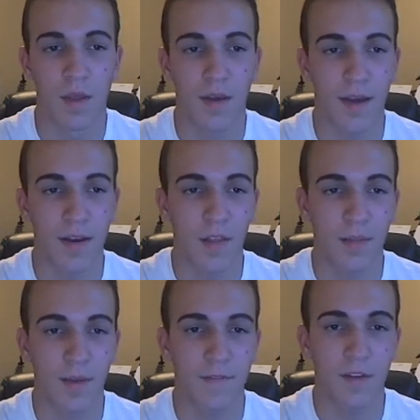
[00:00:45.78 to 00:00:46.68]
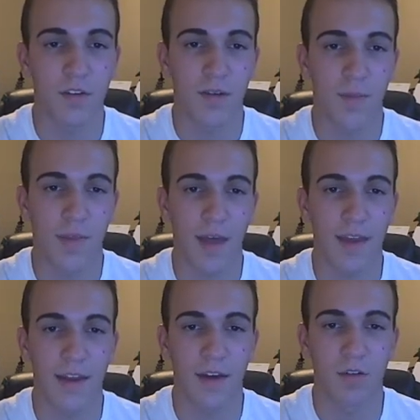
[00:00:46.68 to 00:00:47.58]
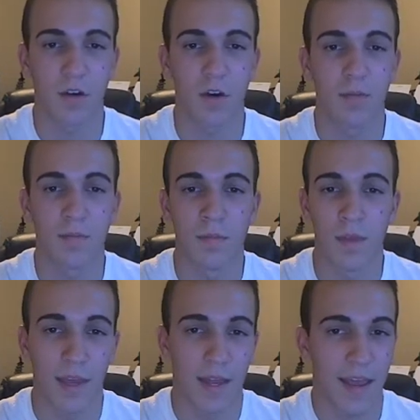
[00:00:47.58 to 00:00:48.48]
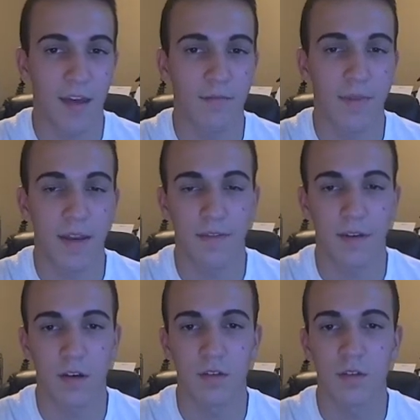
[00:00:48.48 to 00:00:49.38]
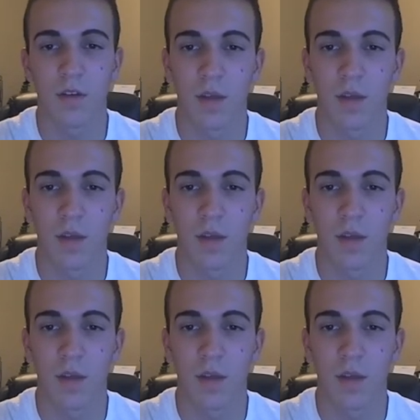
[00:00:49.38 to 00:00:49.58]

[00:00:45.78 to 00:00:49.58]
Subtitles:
I don't think my fear is something that I can outgrow, and I have many fears,